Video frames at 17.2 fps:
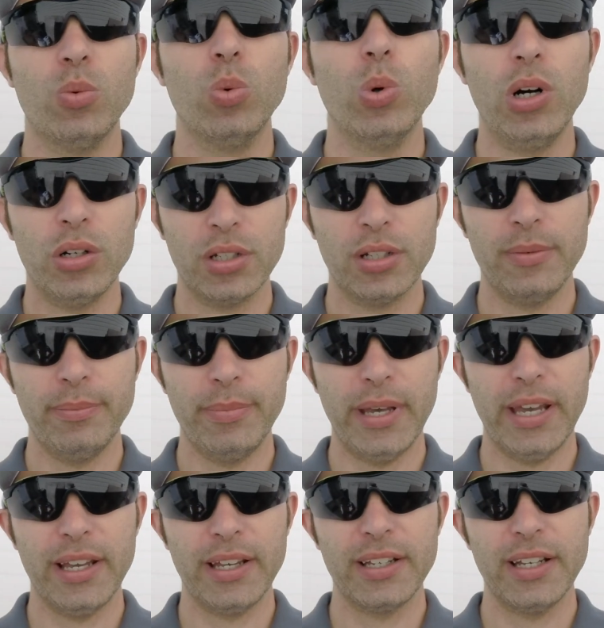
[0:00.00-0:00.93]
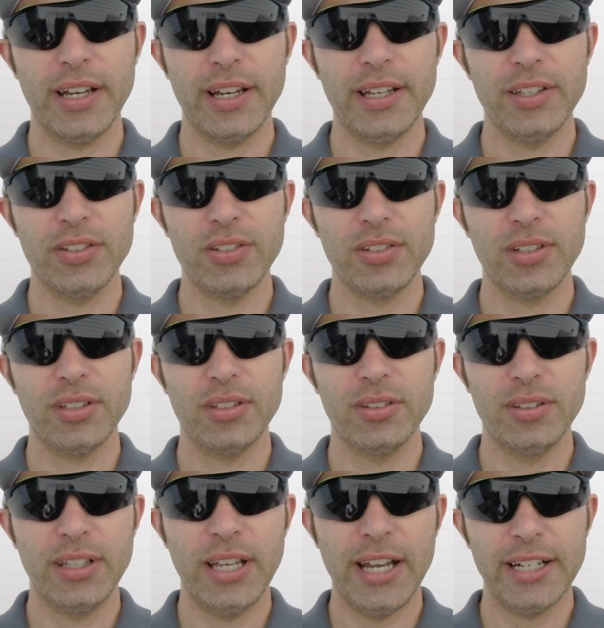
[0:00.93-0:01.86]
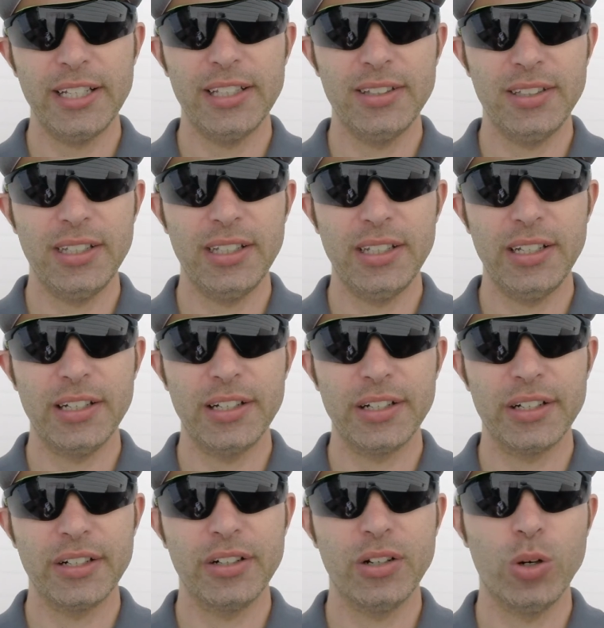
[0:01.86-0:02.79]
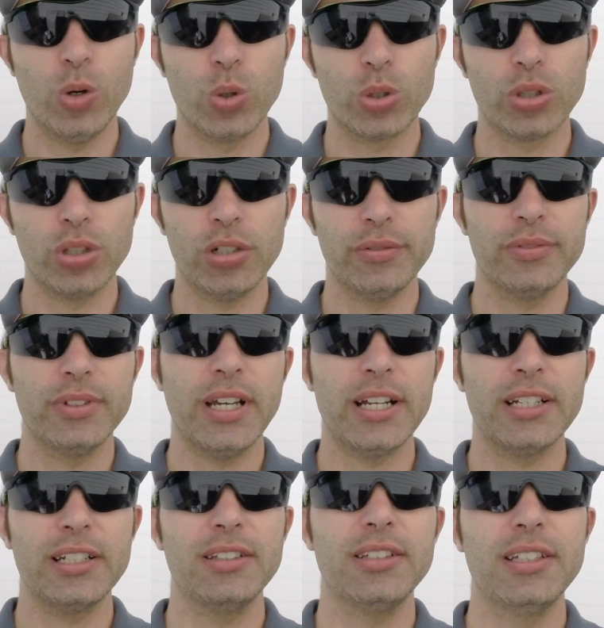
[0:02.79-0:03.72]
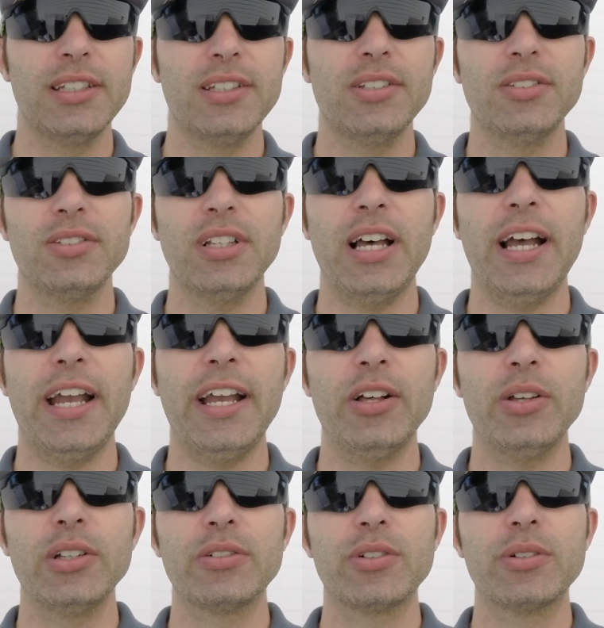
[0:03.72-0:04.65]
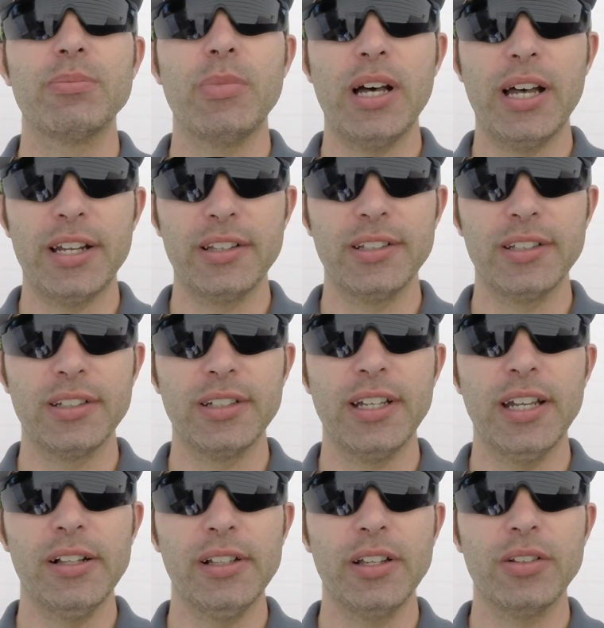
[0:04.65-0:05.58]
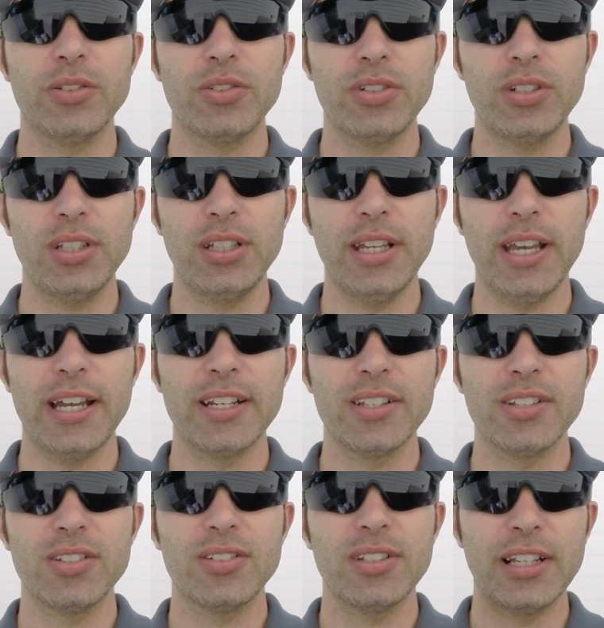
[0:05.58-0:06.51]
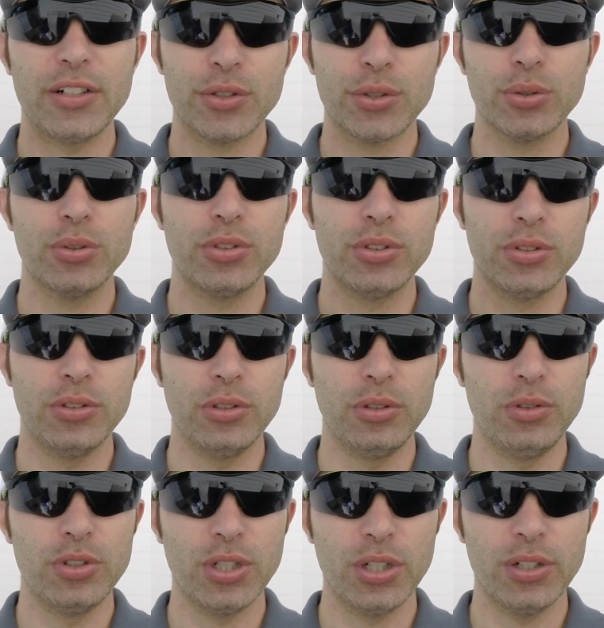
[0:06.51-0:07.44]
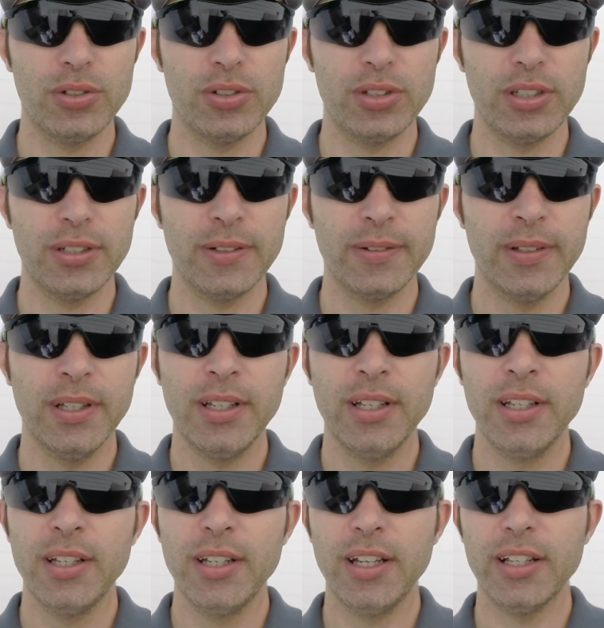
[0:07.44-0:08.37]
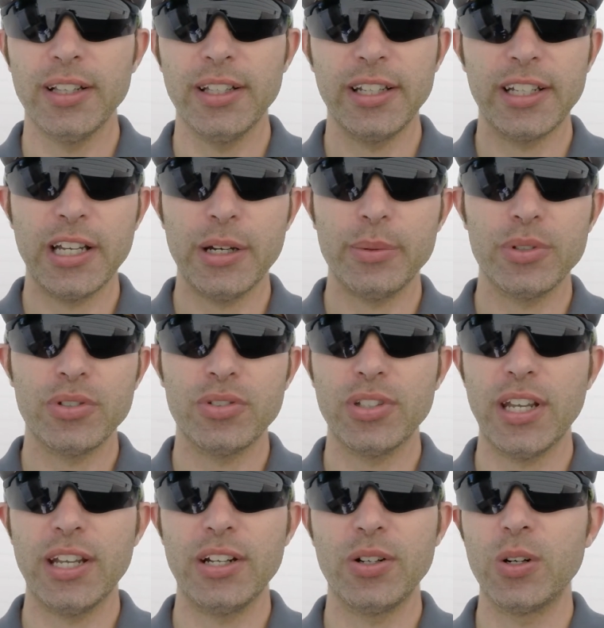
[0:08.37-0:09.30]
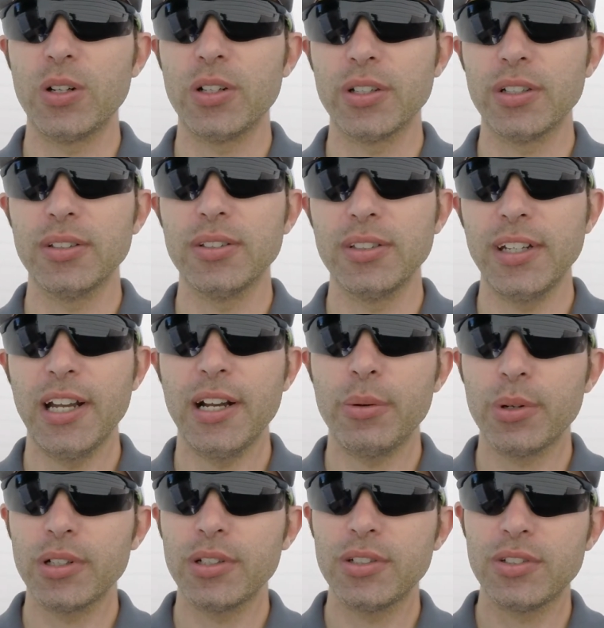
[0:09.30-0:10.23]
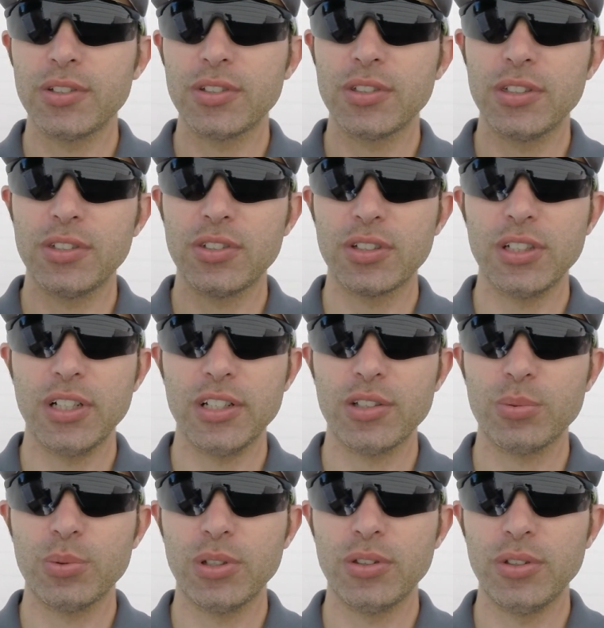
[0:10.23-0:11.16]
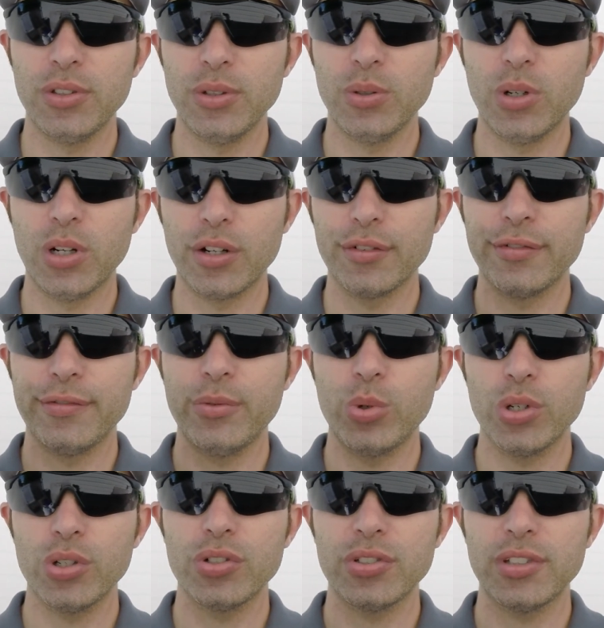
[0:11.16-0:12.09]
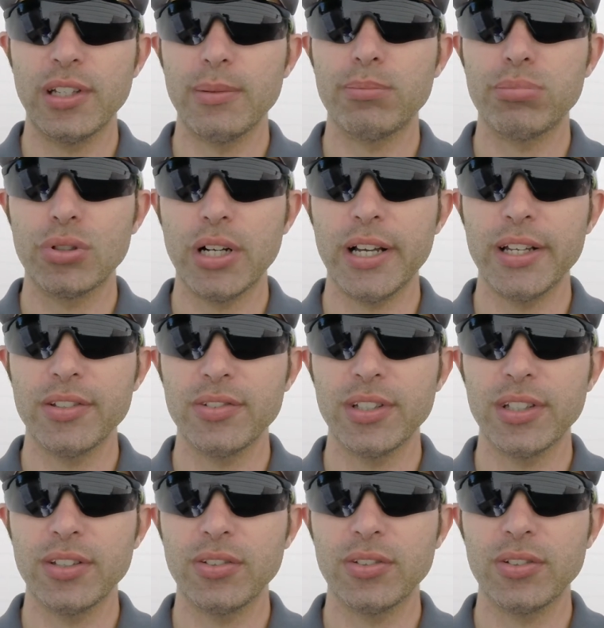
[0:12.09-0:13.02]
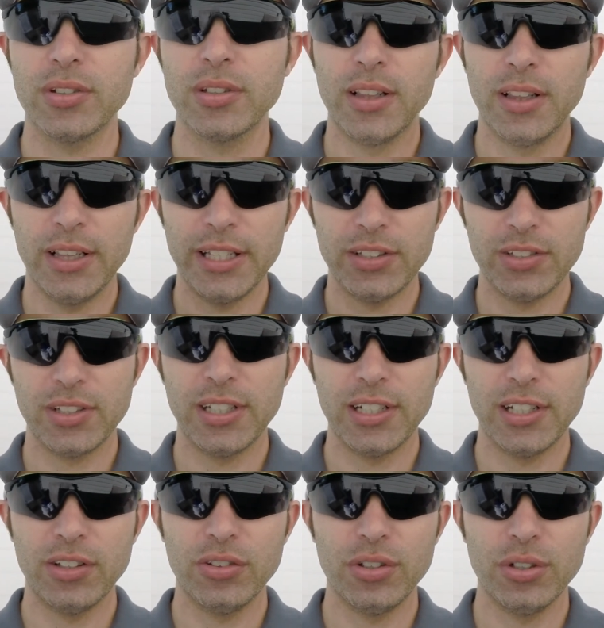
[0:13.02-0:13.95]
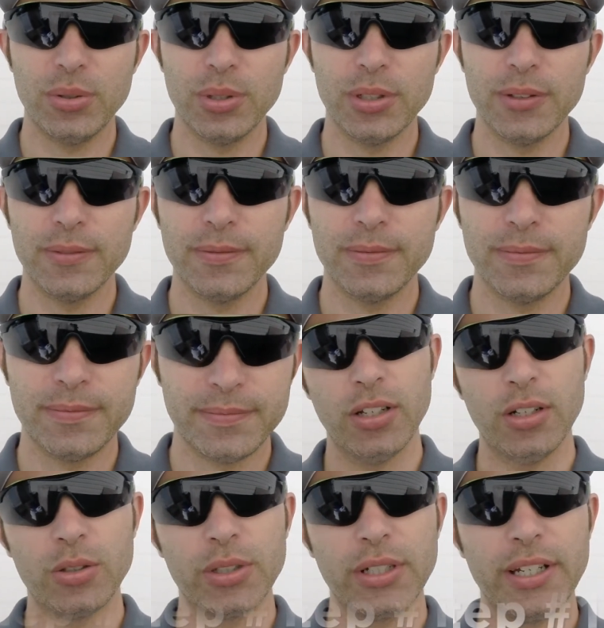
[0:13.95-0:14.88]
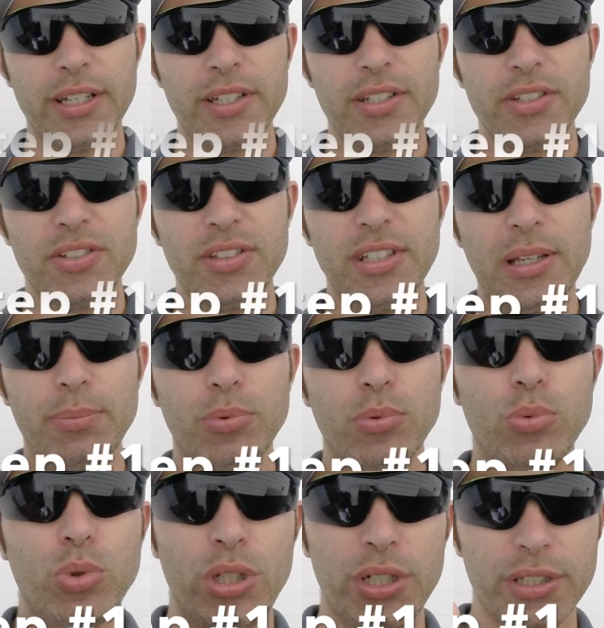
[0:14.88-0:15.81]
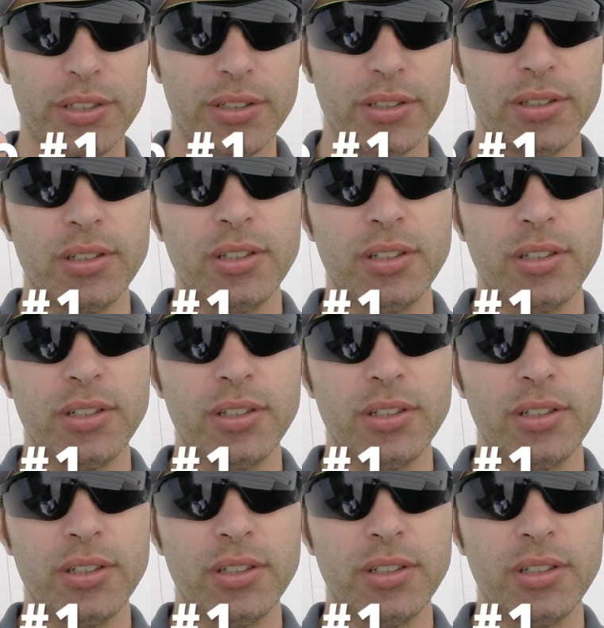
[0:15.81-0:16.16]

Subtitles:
Welcome back, guys. Donnie D here, owner of Donnie D's Tile and Remodeling LLC out of Central New Jersey. And like I was saying earlier, today we're going to discuss with you our 4-step process. Let's get into it. Okay, step 1.